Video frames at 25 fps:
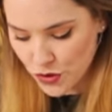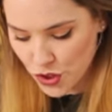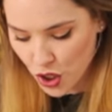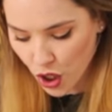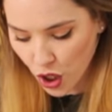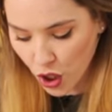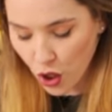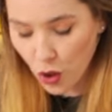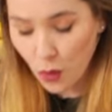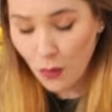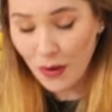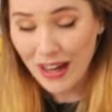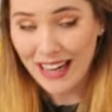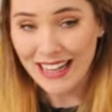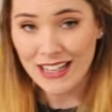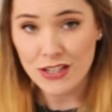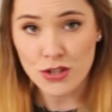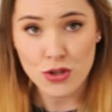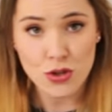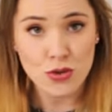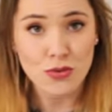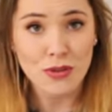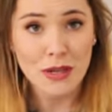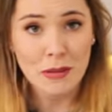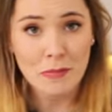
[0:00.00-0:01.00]
two
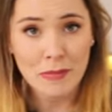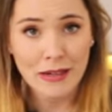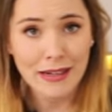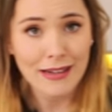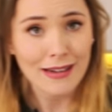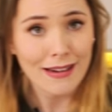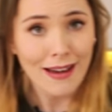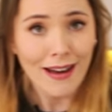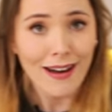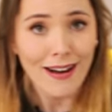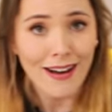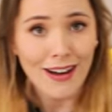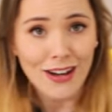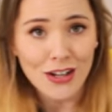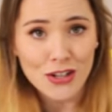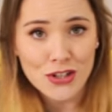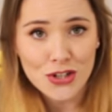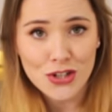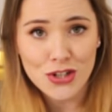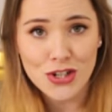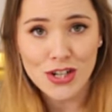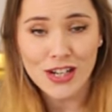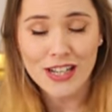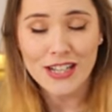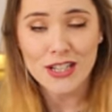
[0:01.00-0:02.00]
extremely
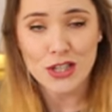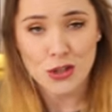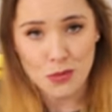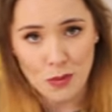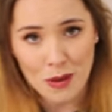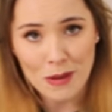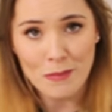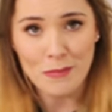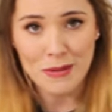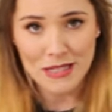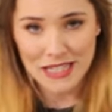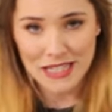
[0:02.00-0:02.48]
large sweet